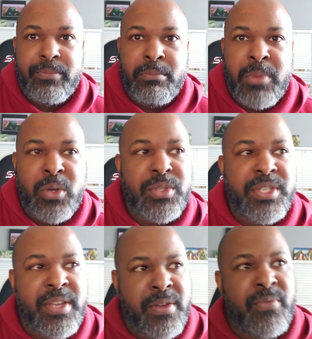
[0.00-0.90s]
Most
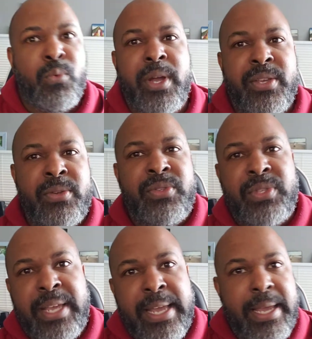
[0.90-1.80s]
of what you
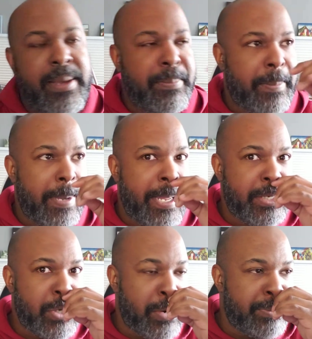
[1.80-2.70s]
see in
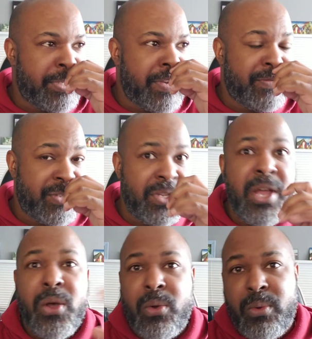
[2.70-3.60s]
terms of
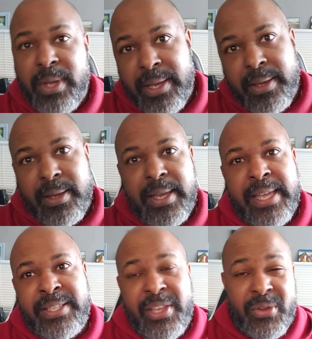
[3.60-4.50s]
snow
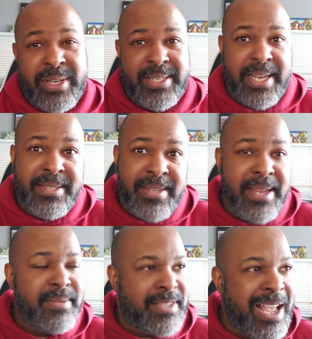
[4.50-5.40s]
is either a
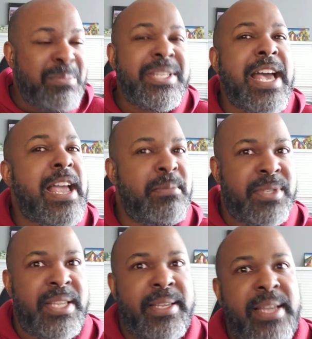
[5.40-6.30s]
dusting. Sometimes
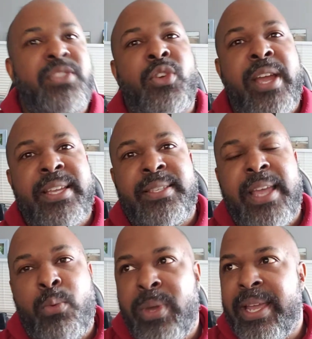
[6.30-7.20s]
it gets crazy
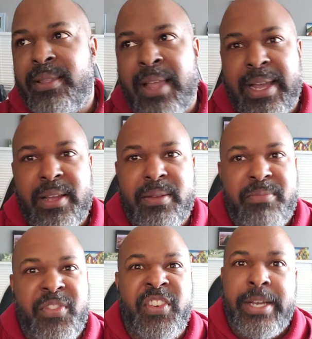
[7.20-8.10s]
and we get like a
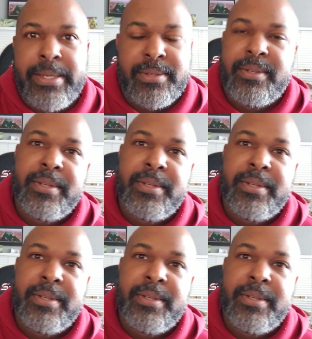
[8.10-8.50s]
foot.